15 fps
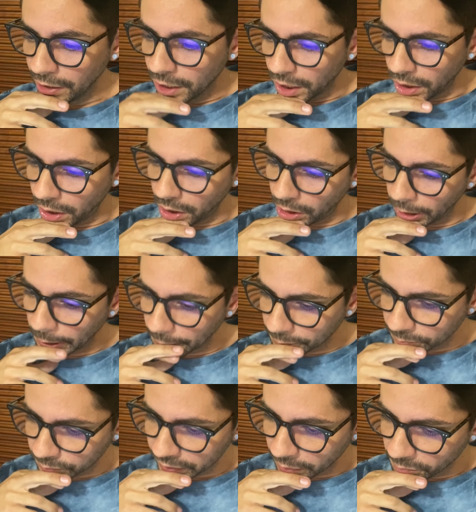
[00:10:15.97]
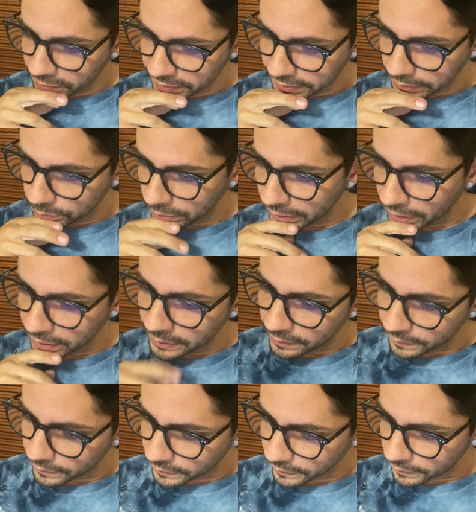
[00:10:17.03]
Let me see what
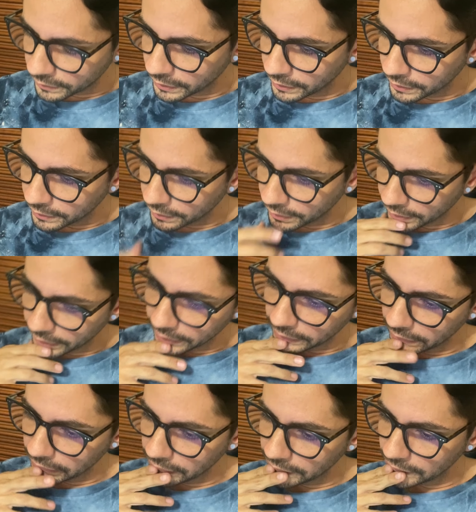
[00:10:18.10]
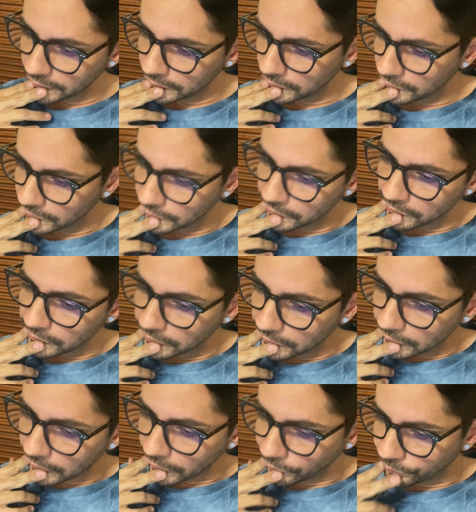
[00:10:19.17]
other thing
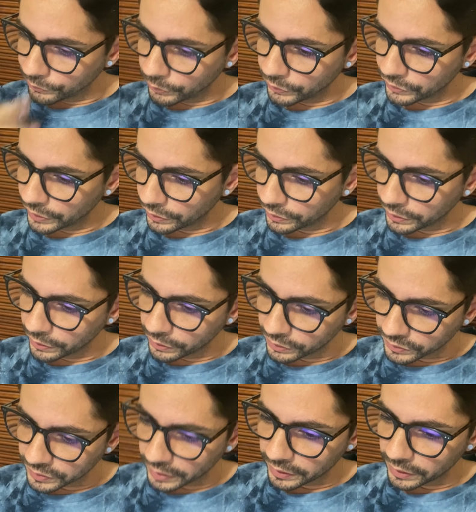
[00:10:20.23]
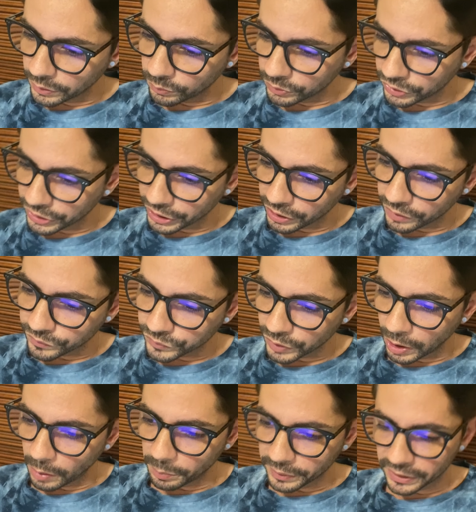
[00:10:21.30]
I wrote down here, because I didn't want to get off
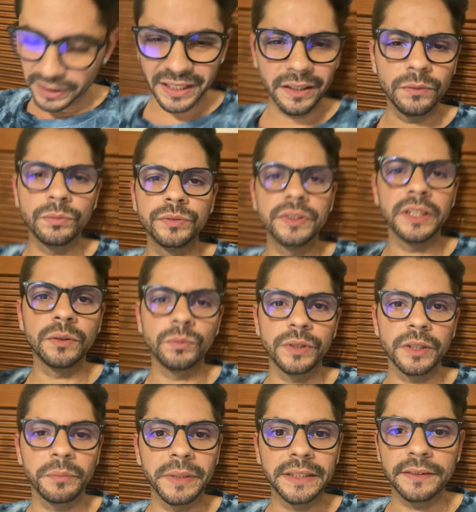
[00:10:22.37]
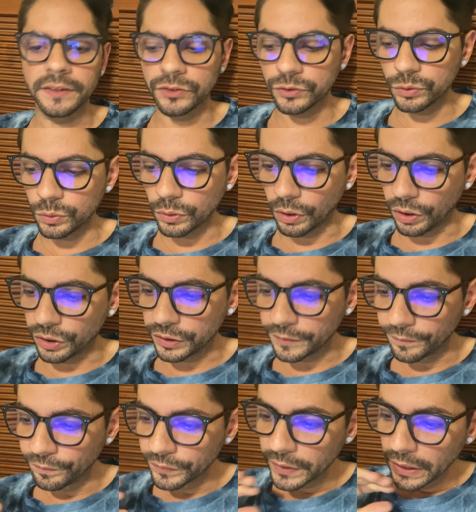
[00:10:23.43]
topic and I didn't want to make this too long.
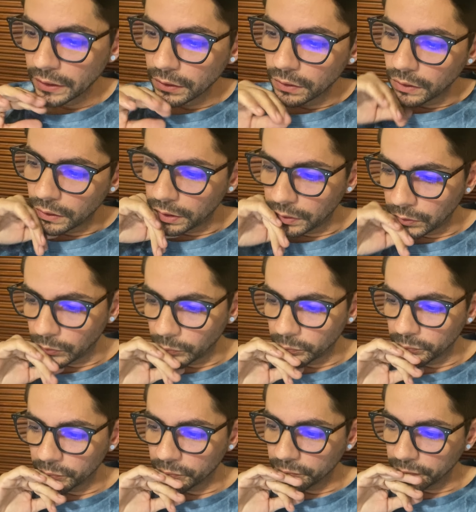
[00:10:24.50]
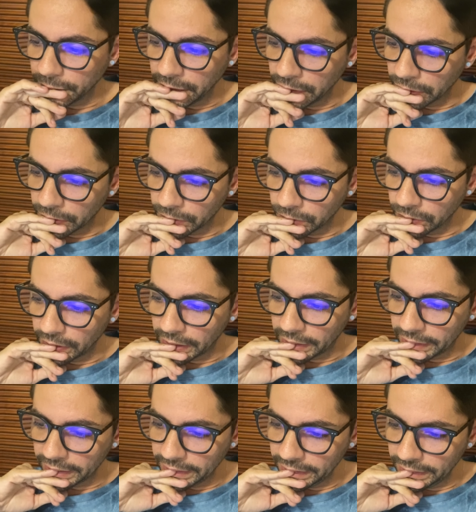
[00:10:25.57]

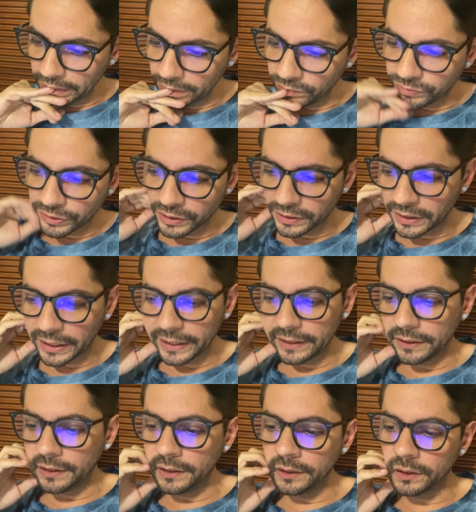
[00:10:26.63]
I felt like,